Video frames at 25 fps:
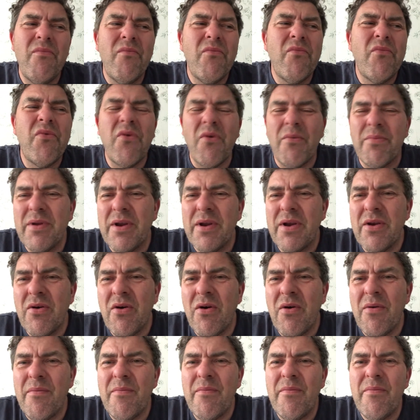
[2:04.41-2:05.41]
Probably
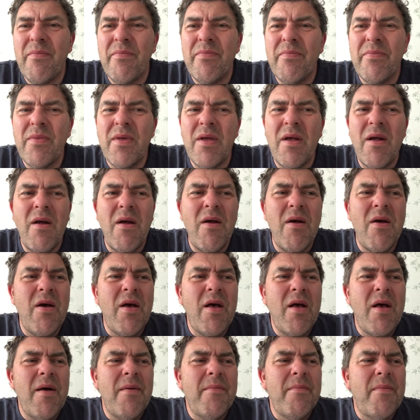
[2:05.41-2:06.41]
not.
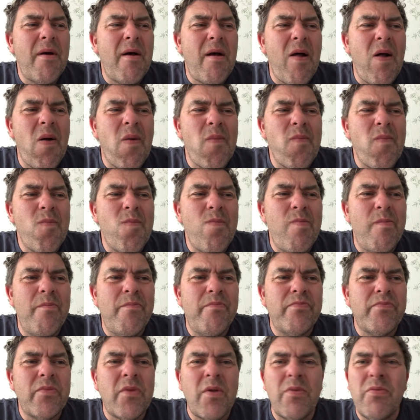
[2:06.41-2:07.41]
But I'm
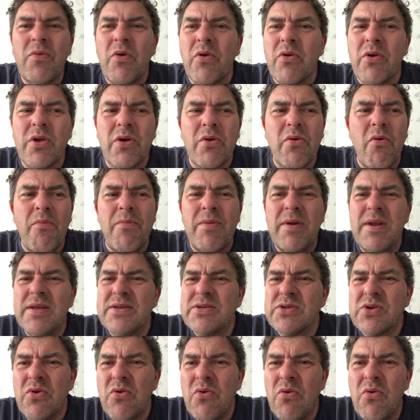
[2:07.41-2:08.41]
not going to go
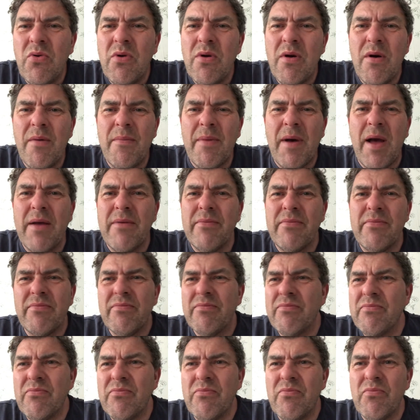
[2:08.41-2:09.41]
political about
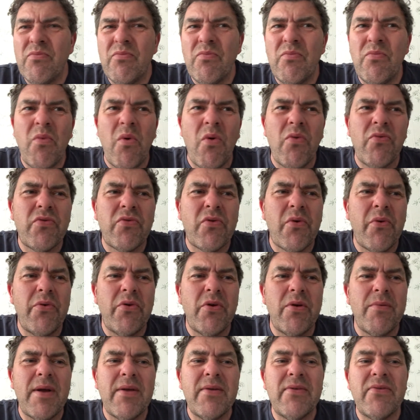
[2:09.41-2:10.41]
what's going on
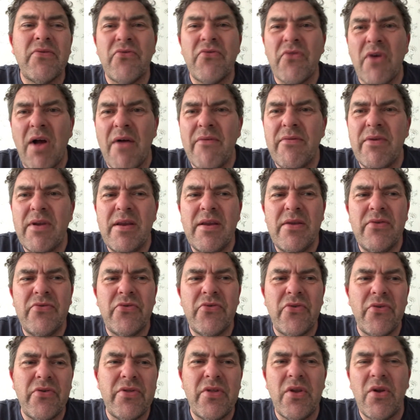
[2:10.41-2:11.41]
about travelling
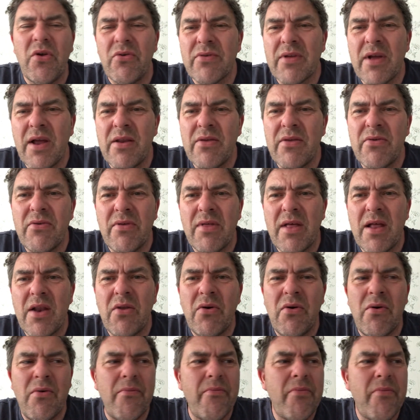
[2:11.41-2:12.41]
during the lockdown and all that
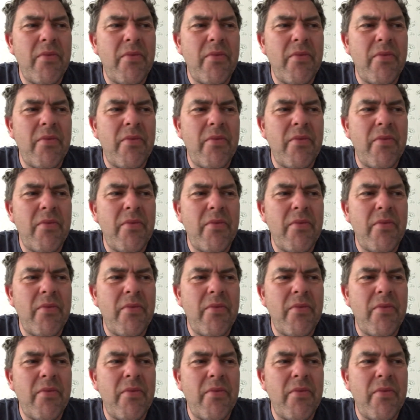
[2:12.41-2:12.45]
lot.